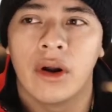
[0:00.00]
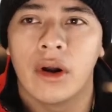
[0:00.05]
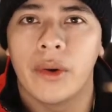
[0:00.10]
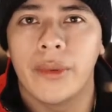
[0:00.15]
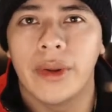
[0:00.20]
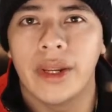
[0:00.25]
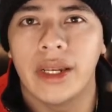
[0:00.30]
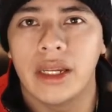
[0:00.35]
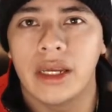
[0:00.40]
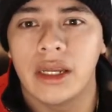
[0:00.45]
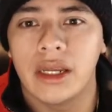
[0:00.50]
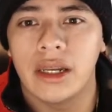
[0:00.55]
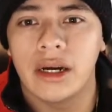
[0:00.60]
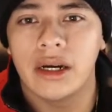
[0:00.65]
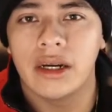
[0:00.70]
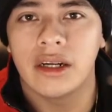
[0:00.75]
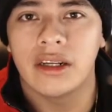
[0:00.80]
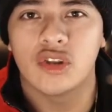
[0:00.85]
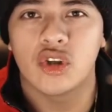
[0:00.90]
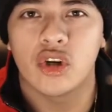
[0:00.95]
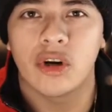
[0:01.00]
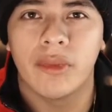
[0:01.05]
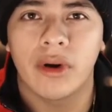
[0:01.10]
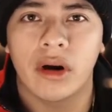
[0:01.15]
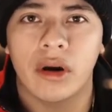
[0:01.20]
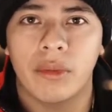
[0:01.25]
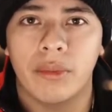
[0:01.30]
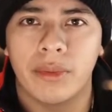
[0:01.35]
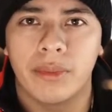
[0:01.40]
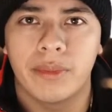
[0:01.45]
we did trim a
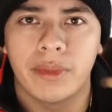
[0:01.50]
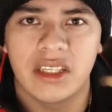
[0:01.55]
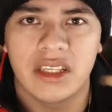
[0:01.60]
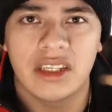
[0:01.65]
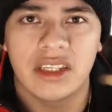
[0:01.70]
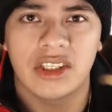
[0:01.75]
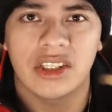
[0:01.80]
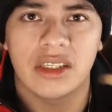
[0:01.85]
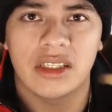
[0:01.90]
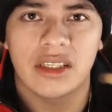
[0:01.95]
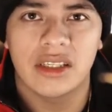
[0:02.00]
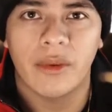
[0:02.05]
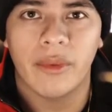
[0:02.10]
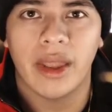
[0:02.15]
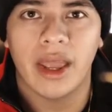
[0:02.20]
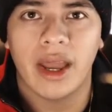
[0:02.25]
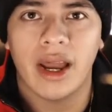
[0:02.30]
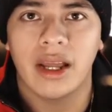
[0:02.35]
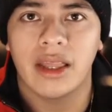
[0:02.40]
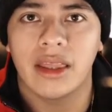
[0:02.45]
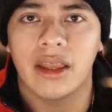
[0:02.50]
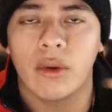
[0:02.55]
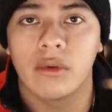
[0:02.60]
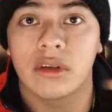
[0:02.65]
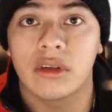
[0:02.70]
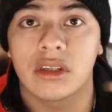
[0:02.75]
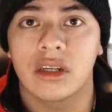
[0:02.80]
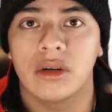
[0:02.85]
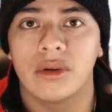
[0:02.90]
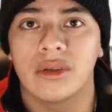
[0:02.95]
couple positions that we had that were
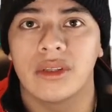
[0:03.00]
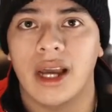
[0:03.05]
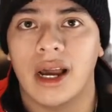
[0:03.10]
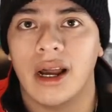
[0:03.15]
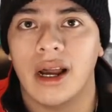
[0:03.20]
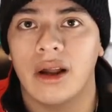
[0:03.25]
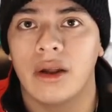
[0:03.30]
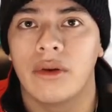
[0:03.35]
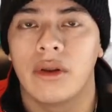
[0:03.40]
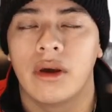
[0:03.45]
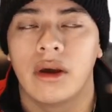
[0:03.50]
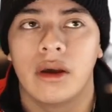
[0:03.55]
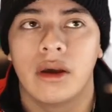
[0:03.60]
still down.